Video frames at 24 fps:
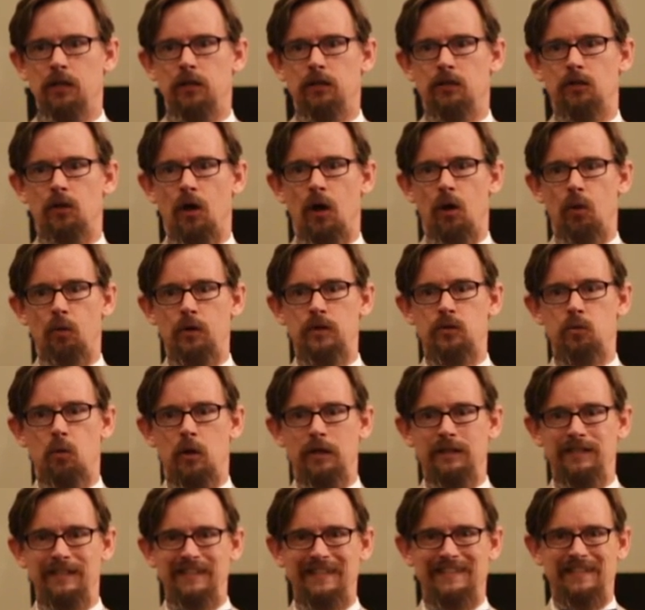they're always
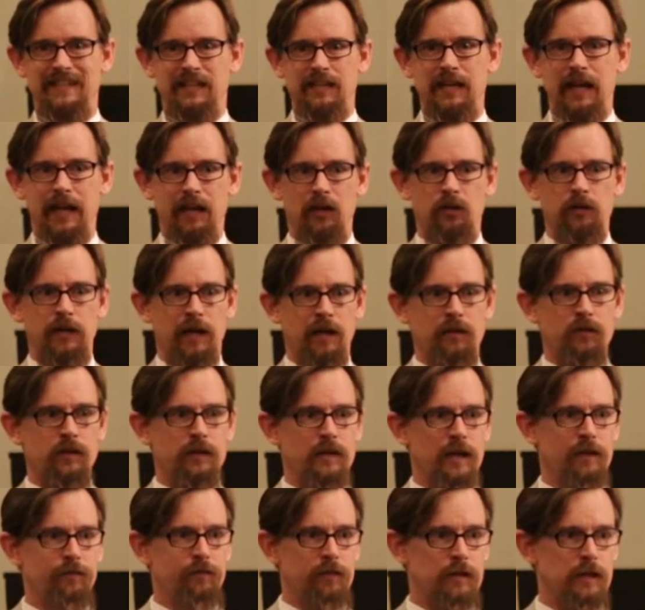wanting to nail down the
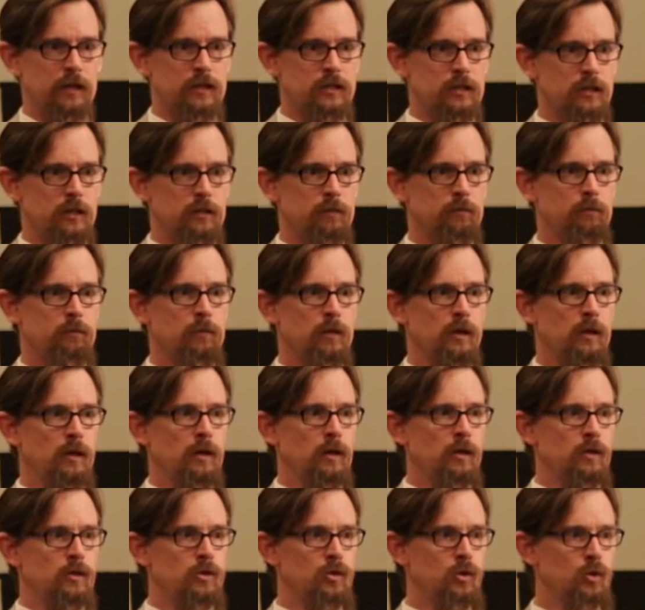definition
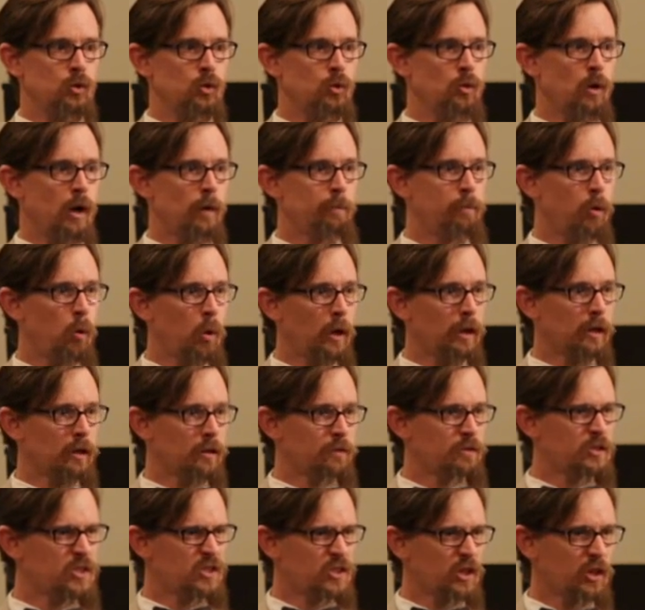to a point
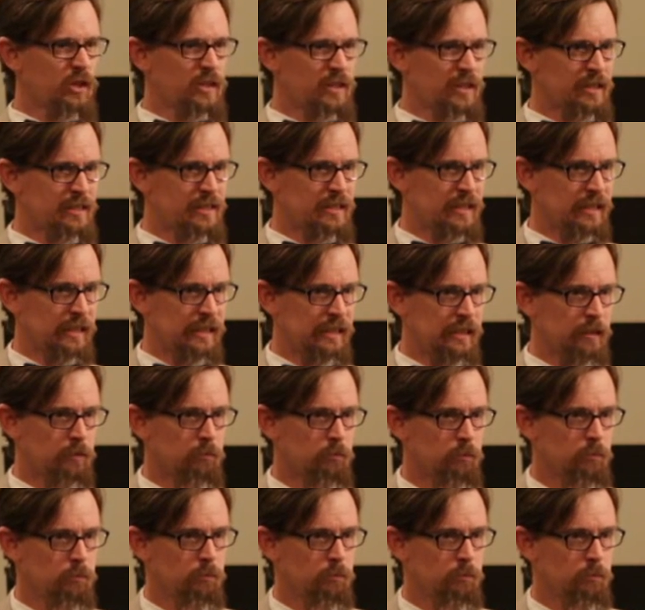of certainty